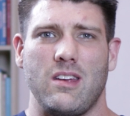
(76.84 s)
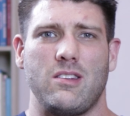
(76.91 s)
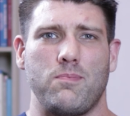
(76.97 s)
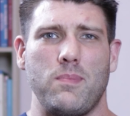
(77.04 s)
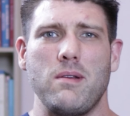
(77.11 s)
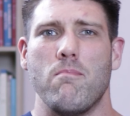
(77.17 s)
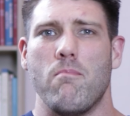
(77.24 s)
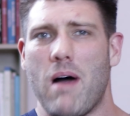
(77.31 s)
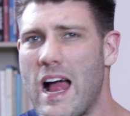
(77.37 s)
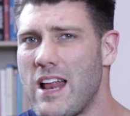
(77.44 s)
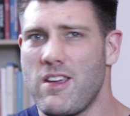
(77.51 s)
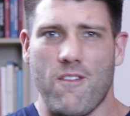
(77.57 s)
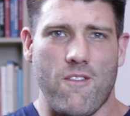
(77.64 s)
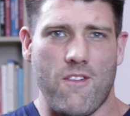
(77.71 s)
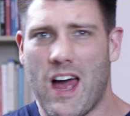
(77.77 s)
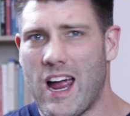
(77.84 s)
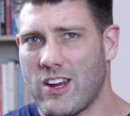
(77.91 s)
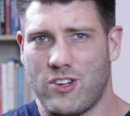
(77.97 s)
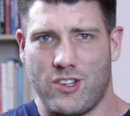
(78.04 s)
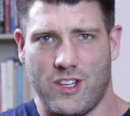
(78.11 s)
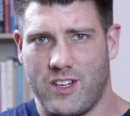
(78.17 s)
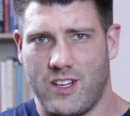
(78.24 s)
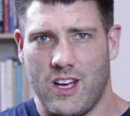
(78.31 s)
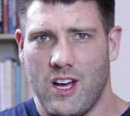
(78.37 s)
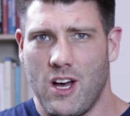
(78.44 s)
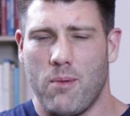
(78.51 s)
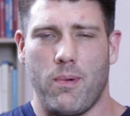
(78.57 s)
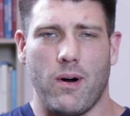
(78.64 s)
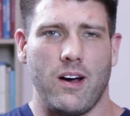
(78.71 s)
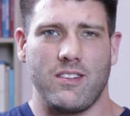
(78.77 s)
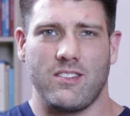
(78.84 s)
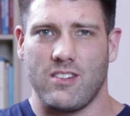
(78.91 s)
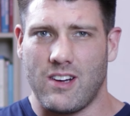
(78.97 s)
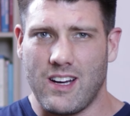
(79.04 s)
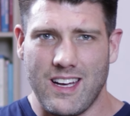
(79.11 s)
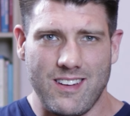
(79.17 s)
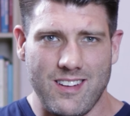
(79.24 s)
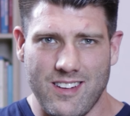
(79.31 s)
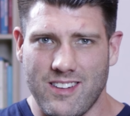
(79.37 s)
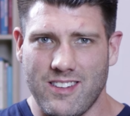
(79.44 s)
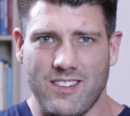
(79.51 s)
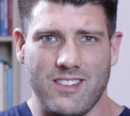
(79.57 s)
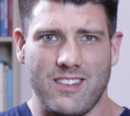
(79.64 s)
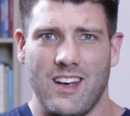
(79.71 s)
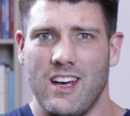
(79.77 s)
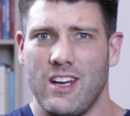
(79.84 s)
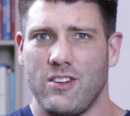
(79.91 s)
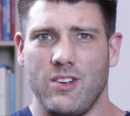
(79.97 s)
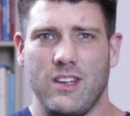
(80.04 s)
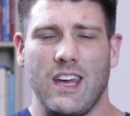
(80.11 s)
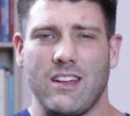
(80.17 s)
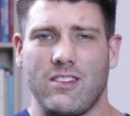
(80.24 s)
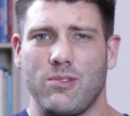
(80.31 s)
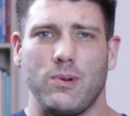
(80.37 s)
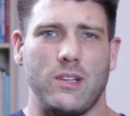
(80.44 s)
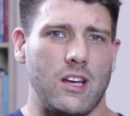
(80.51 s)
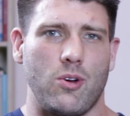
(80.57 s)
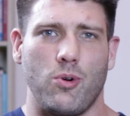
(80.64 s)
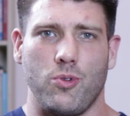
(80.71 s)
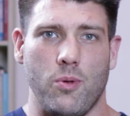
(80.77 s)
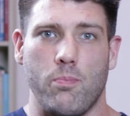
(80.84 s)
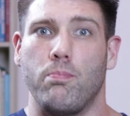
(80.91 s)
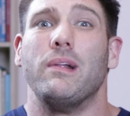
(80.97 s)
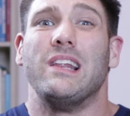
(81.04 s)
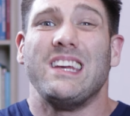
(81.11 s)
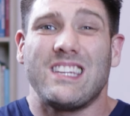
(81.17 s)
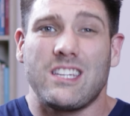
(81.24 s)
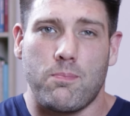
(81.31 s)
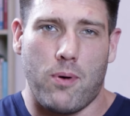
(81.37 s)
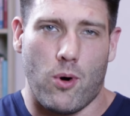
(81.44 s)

It's been manufactured by scientists to get to what they call the bliss